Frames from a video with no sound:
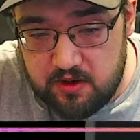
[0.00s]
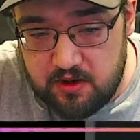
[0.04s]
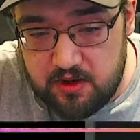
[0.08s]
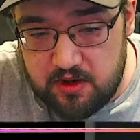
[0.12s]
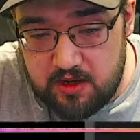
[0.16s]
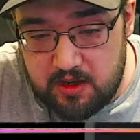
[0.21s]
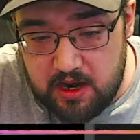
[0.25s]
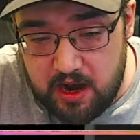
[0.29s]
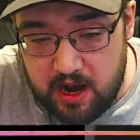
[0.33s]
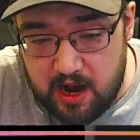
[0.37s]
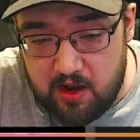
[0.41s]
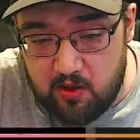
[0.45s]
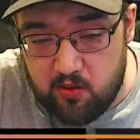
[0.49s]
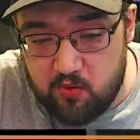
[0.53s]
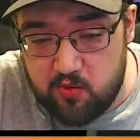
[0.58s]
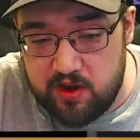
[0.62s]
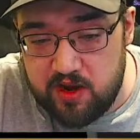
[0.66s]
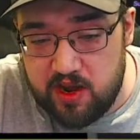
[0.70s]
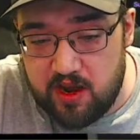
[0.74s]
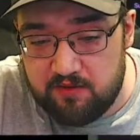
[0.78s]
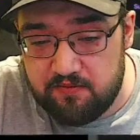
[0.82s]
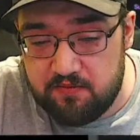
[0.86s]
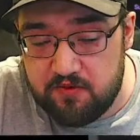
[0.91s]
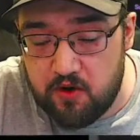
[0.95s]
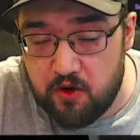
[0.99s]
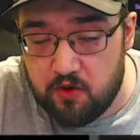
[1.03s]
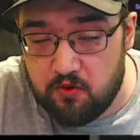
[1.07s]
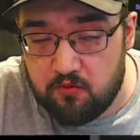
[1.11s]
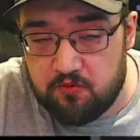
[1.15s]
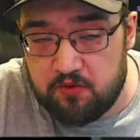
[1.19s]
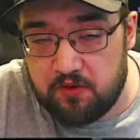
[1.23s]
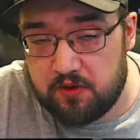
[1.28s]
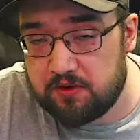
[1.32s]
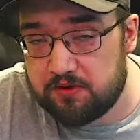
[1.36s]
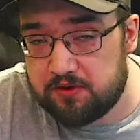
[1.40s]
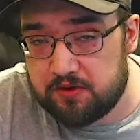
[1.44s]
Now we have no
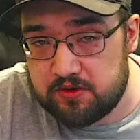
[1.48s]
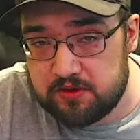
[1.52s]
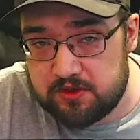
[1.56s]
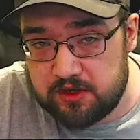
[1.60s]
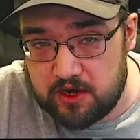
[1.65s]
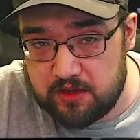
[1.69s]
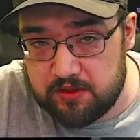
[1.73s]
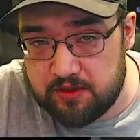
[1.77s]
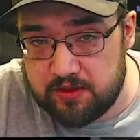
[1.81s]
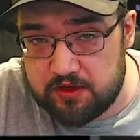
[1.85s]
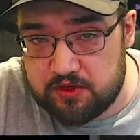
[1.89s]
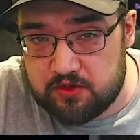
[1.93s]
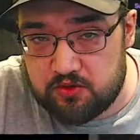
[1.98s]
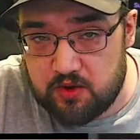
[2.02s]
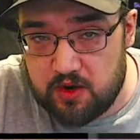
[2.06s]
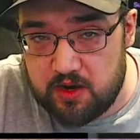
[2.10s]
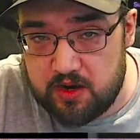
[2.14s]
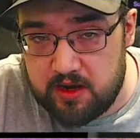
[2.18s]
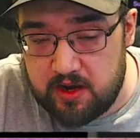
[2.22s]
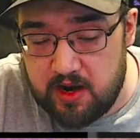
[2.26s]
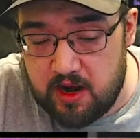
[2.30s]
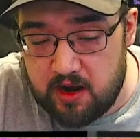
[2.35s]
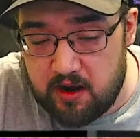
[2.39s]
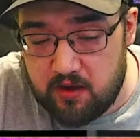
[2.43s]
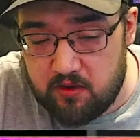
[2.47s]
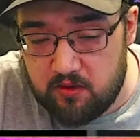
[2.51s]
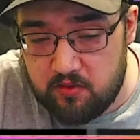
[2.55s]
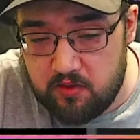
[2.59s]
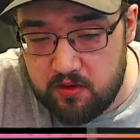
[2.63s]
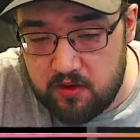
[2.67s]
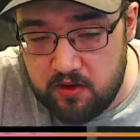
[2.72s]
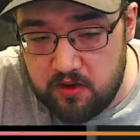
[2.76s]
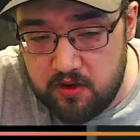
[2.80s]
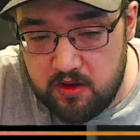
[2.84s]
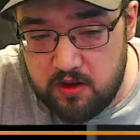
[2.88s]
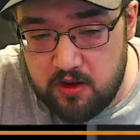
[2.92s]
filters on this right now,
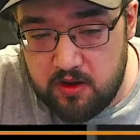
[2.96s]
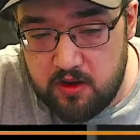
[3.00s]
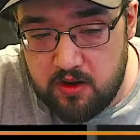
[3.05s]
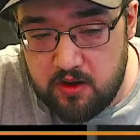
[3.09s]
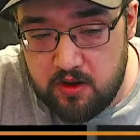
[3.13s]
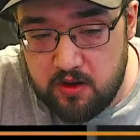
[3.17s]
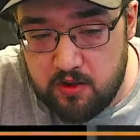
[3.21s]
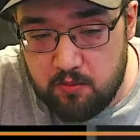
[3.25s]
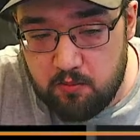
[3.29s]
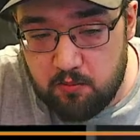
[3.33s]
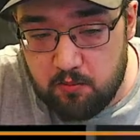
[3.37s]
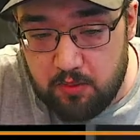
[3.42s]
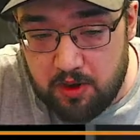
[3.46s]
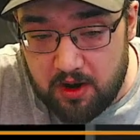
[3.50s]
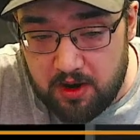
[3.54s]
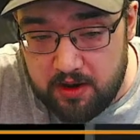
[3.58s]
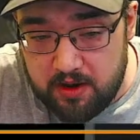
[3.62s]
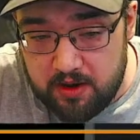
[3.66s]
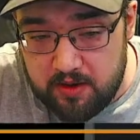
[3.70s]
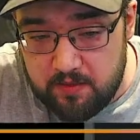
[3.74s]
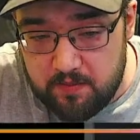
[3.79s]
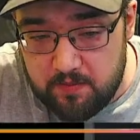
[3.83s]
but